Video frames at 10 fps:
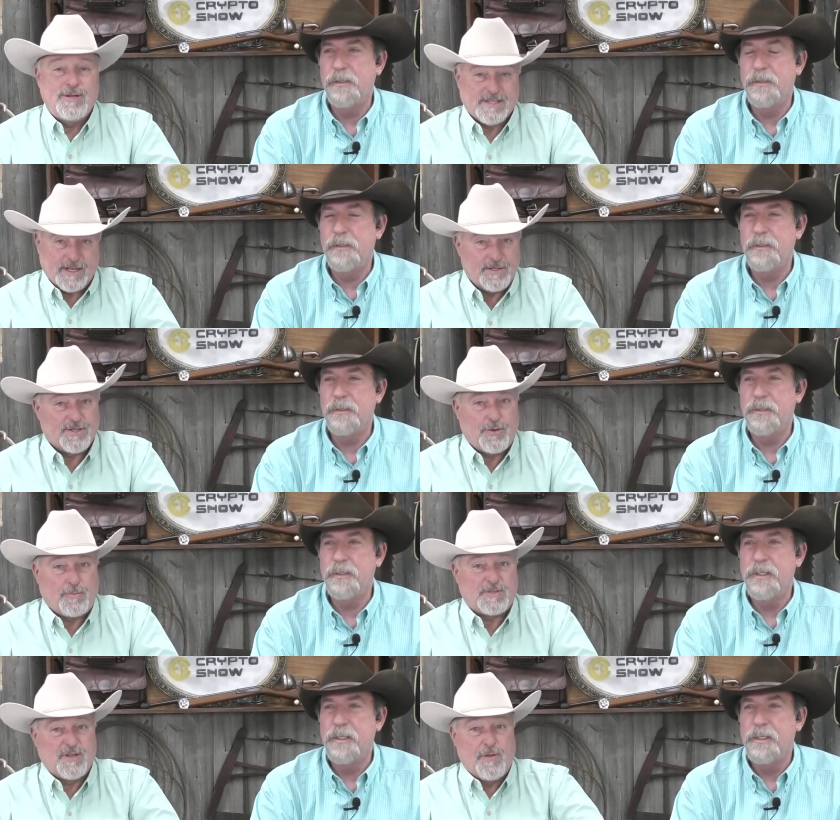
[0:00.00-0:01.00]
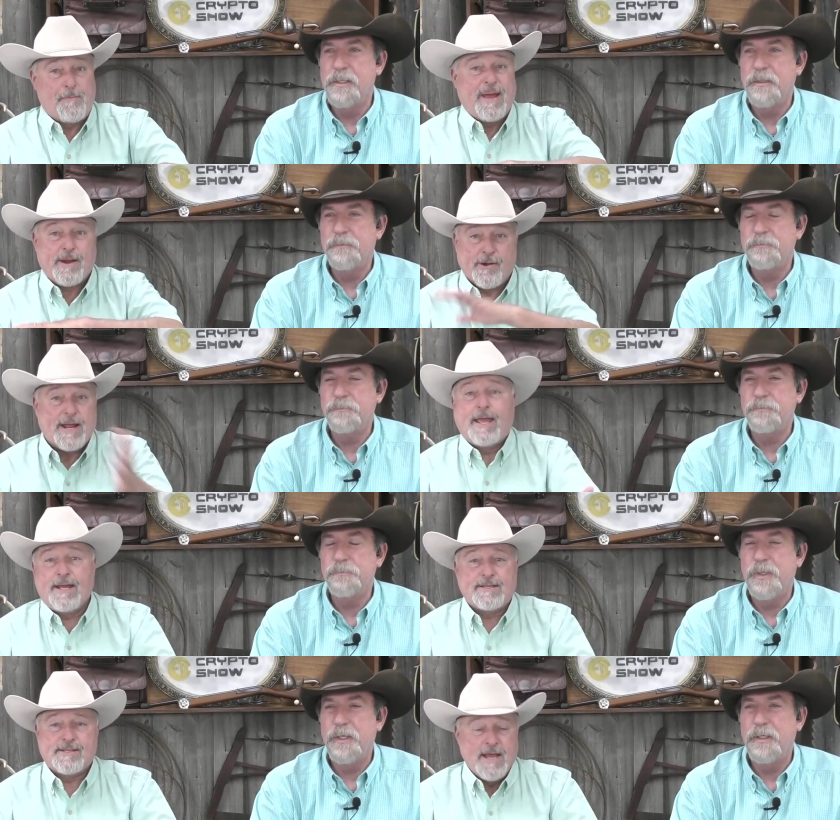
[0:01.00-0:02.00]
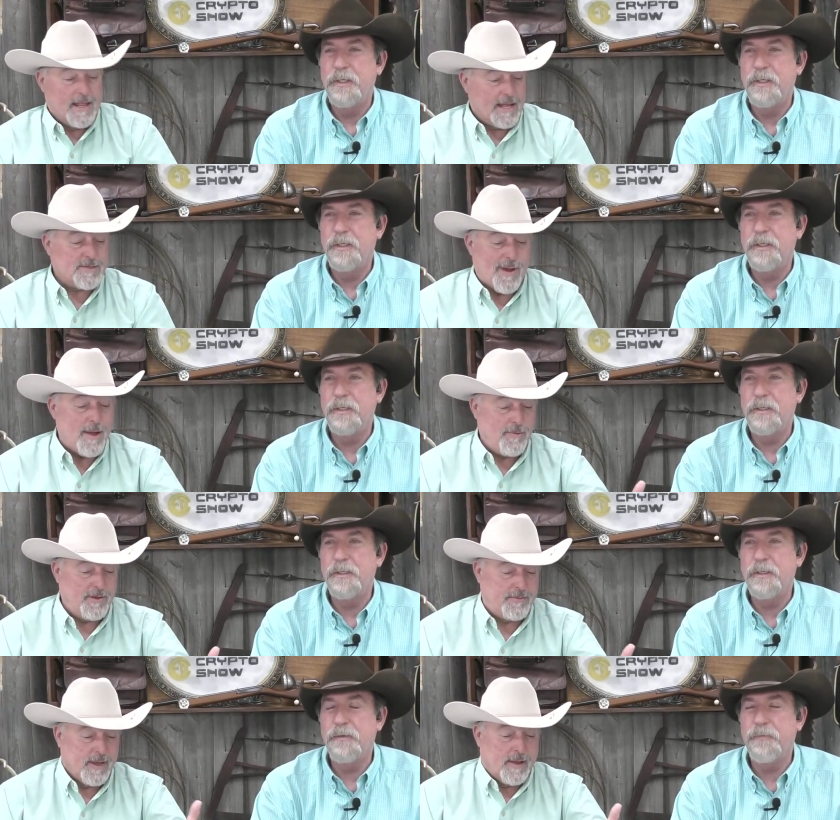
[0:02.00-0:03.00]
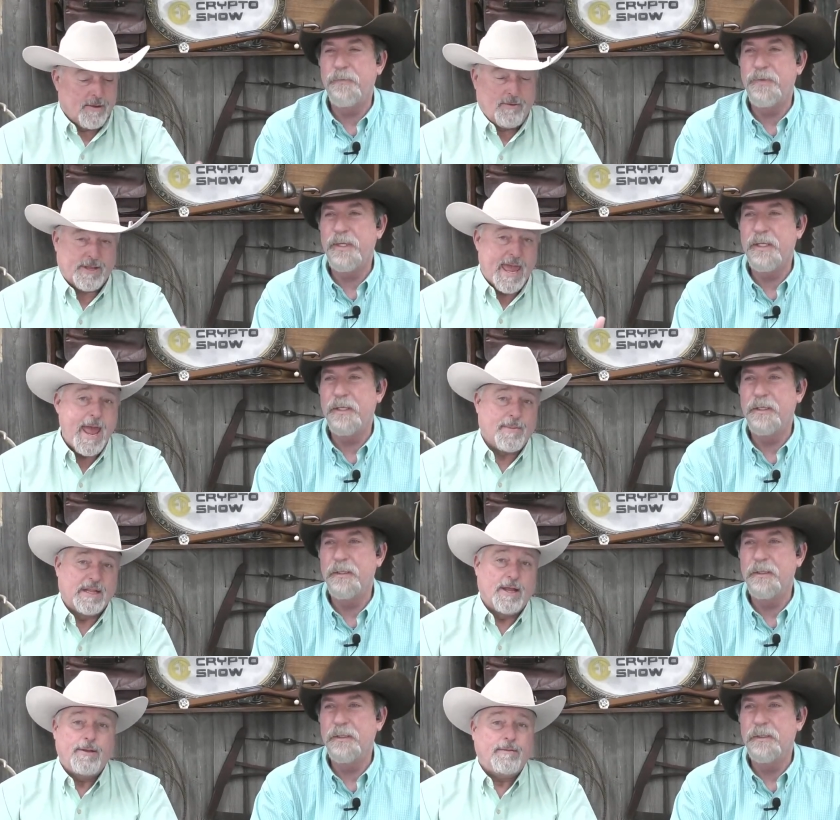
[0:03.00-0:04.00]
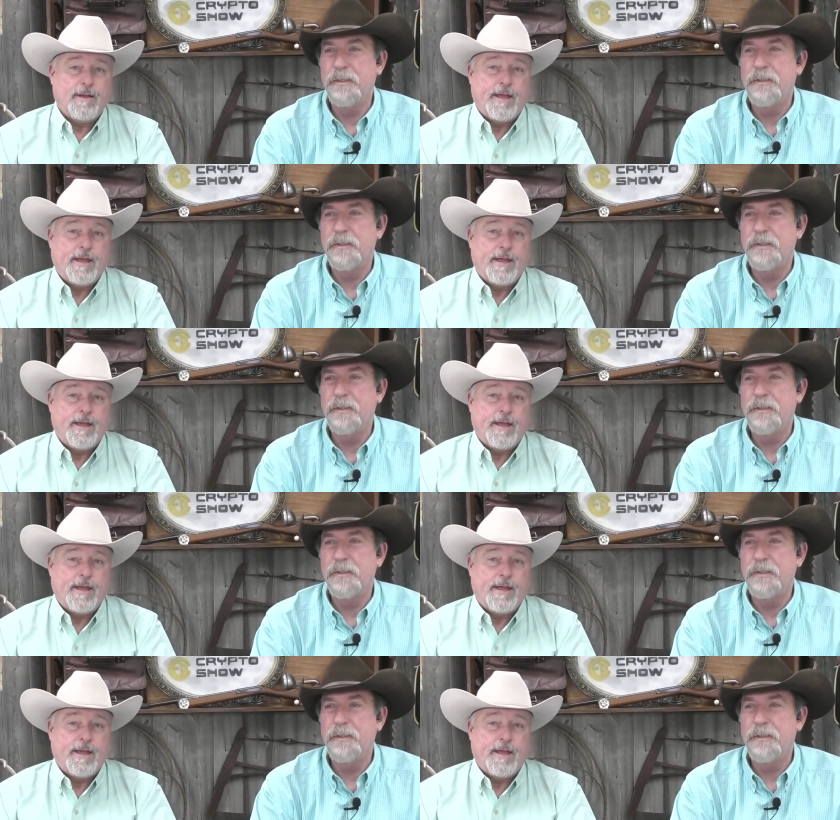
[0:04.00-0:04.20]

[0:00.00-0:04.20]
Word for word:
Speaker 1: do is consume. So the bigger it gets, that's why with with Kamala